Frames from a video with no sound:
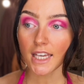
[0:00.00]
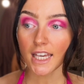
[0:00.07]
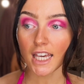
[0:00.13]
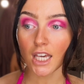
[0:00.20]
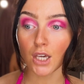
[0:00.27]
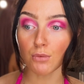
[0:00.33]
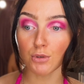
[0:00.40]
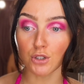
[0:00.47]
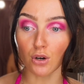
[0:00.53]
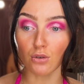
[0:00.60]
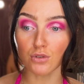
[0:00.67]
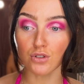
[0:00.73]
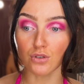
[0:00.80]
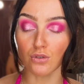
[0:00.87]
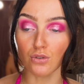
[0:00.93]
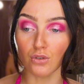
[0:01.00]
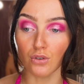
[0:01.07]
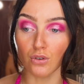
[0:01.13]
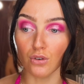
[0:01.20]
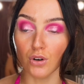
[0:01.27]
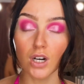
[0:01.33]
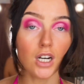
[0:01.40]
He would
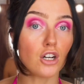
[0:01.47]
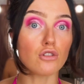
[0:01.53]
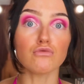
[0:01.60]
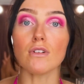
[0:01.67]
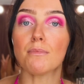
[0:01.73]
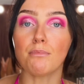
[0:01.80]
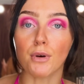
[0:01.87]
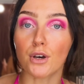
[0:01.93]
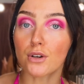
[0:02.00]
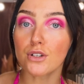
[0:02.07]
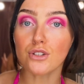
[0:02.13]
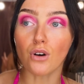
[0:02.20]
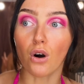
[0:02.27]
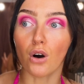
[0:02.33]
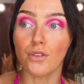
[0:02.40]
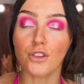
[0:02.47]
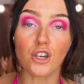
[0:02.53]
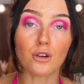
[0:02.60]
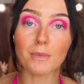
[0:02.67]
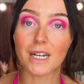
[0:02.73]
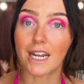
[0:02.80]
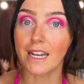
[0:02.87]
also read books on
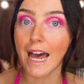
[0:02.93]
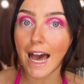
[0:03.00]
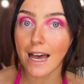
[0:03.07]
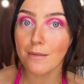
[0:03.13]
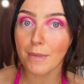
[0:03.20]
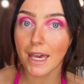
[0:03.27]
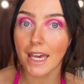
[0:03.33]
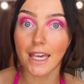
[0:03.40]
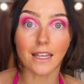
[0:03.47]
human anatomy.